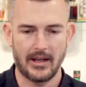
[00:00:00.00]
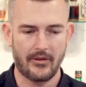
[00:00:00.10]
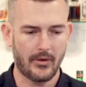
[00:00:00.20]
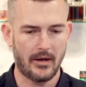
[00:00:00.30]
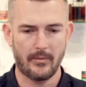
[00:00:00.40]

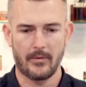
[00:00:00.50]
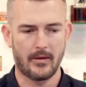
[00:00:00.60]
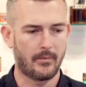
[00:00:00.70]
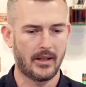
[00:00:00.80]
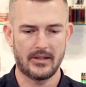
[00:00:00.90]
everywhere,
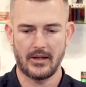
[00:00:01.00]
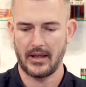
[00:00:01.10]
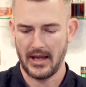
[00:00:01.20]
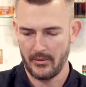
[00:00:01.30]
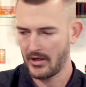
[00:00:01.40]
but that's
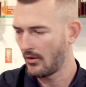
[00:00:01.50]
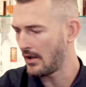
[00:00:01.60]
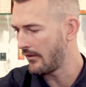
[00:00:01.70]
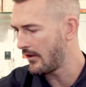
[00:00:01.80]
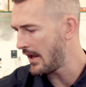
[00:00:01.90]
okay, we can look
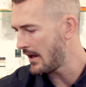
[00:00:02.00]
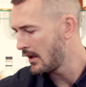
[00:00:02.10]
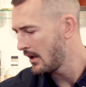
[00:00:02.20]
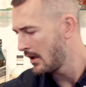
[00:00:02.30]
after that.